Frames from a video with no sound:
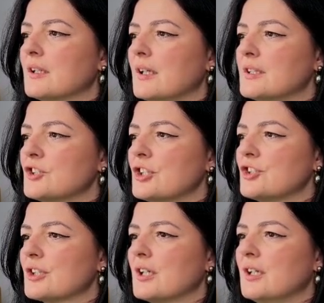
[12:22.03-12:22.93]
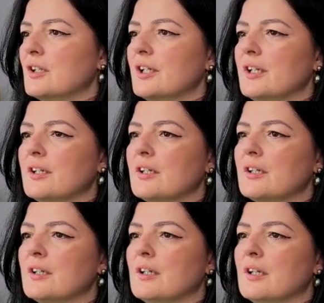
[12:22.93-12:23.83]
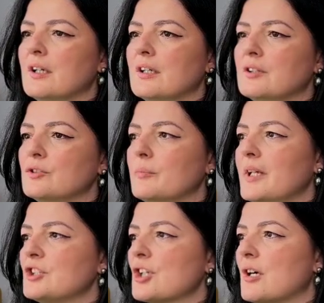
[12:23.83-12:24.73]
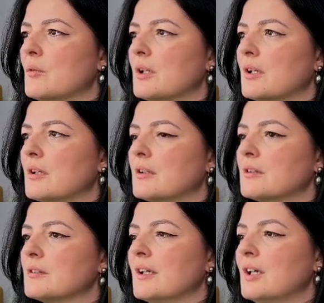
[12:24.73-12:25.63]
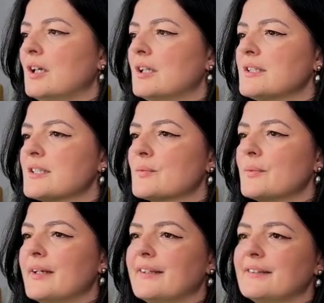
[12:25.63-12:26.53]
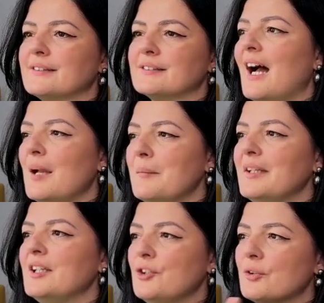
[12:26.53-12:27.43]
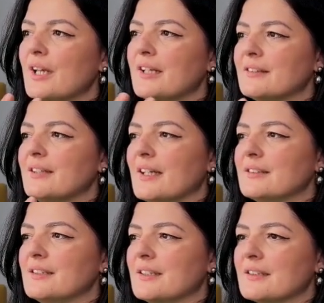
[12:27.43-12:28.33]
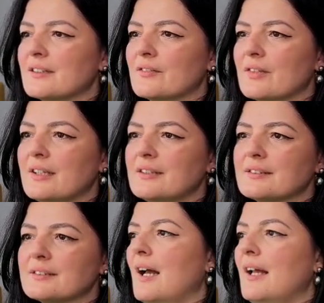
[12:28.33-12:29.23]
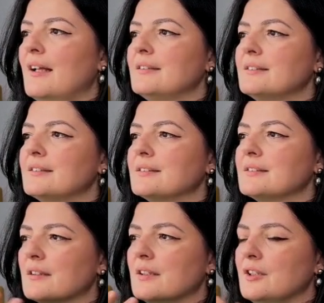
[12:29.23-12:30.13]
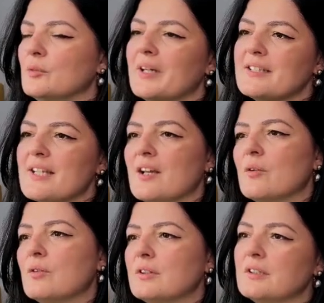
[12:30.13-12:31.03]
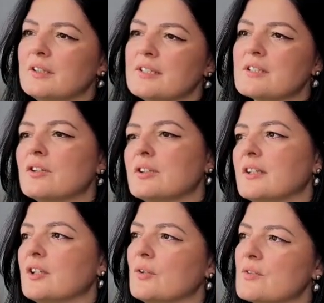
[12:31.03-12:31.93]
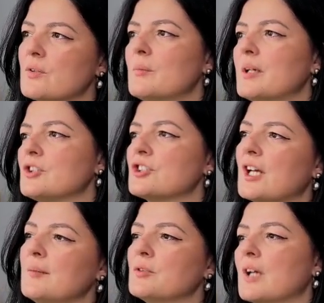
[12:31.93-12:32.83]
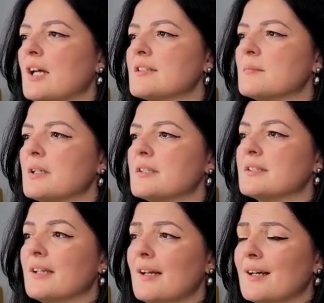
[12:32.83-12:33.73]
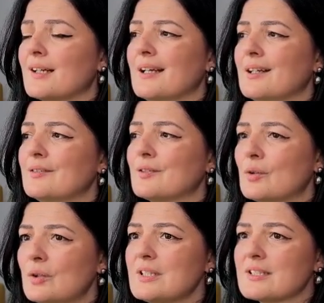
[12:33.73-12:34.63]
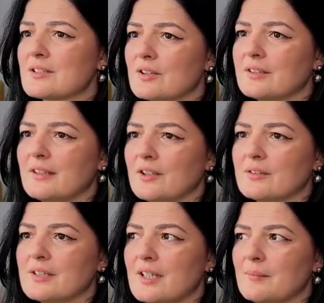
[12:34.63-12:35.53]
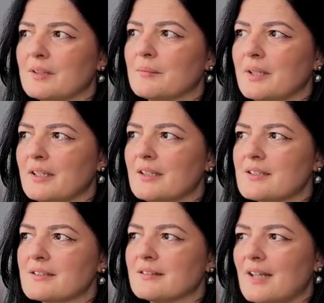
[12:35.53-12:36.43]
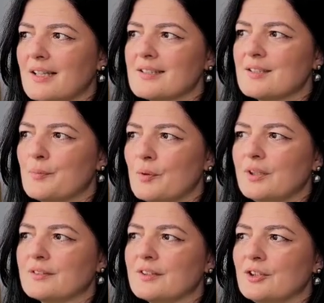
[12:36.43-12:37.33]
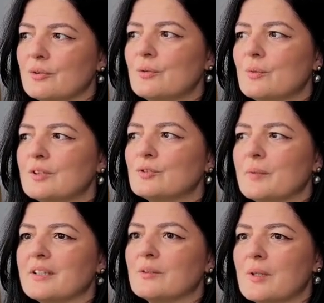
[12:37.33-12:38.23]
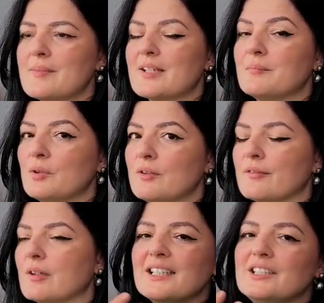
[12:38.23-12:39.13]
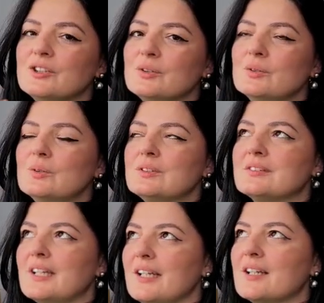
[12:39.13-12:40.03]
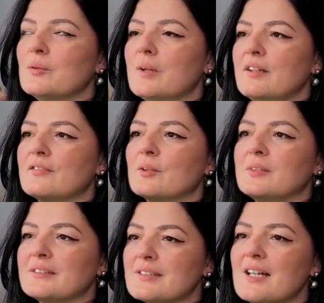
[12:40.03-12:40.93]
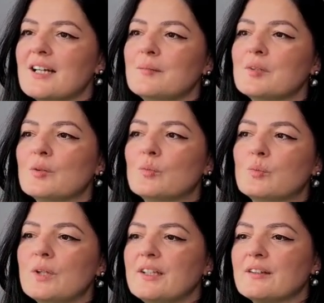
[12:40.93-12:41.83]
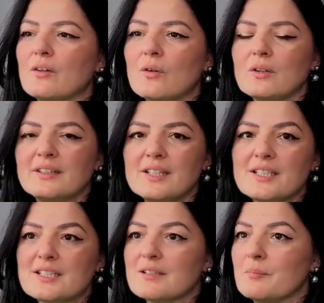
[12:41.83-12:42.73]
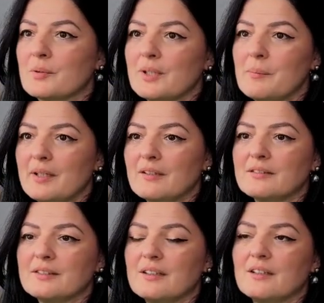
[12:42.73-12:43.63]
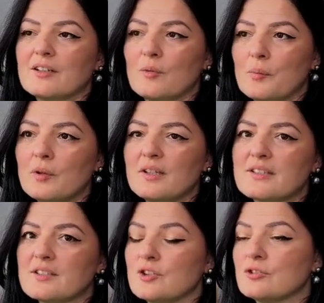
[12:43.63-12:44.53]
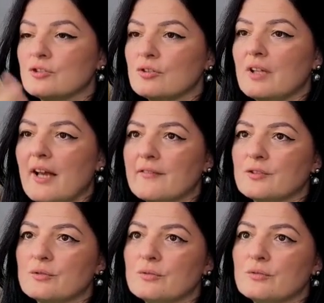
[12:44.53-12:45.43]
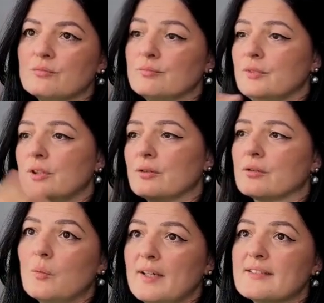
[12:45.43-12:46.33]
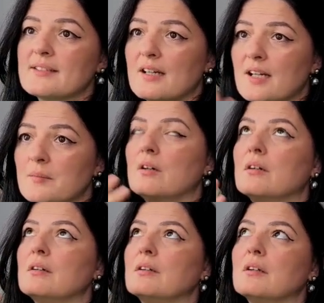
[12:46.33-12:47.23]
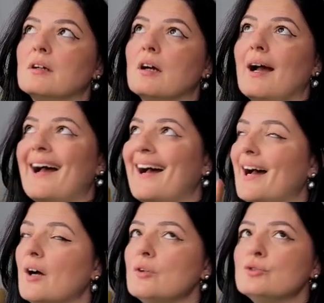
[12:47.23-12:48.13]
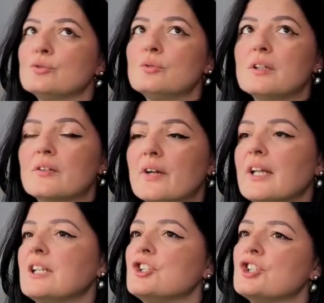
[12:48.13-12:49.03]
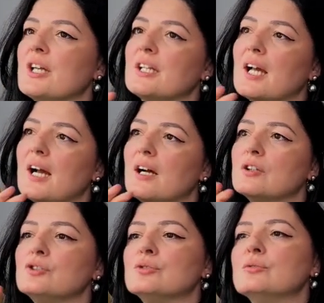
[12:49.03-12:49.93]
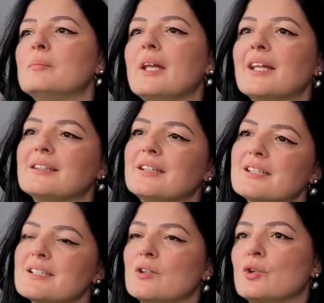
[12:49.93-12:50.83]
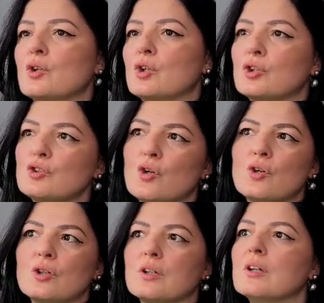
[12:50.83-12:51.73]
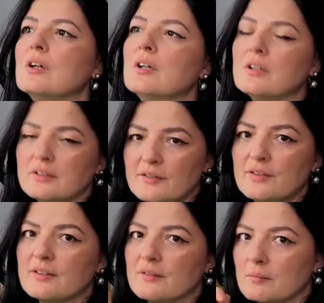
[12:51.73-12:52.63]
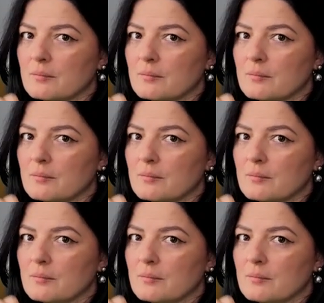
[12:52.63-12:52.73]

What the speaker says: Let's change the color here to match our cards as well. I mean, you get the idea, right? And you might say, oh, it's gonna take you so much time to customize. Yeah, of course it's gonna take you time, because that's the point. You want to make the website beautiful. You take away from the time with all these pre-built components. You don't have to, you know, waste time on how to arrange and how to make this look good on different